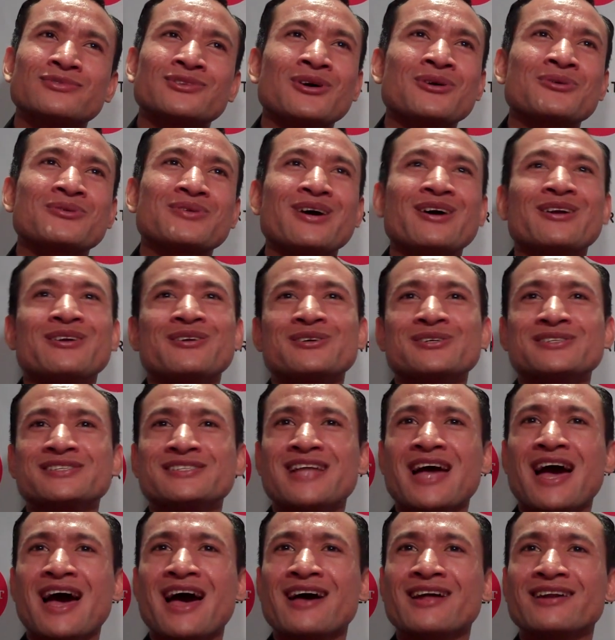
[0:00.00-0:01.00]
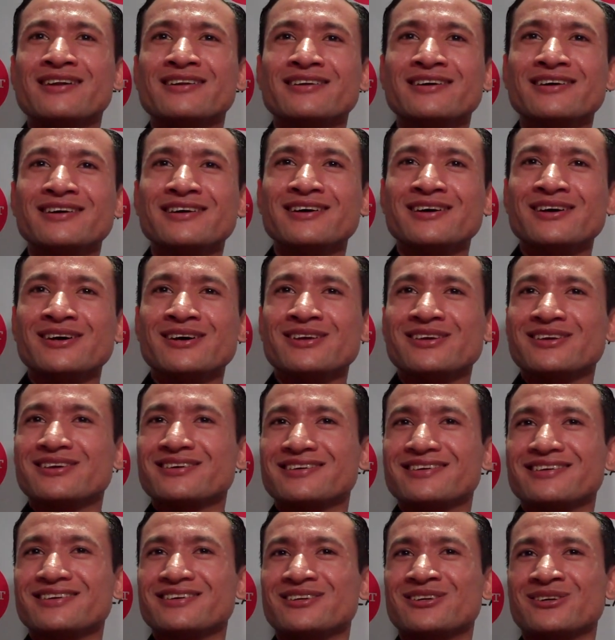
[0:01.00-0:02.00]
don't understand
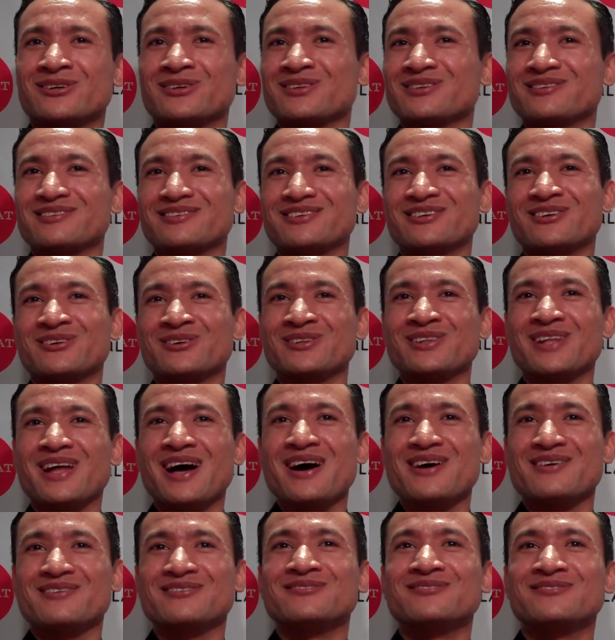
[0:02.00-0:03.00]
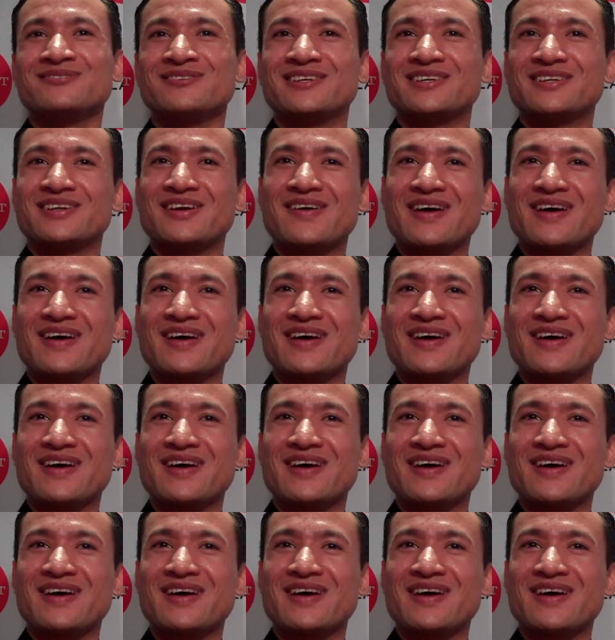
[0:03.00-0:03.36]
your love,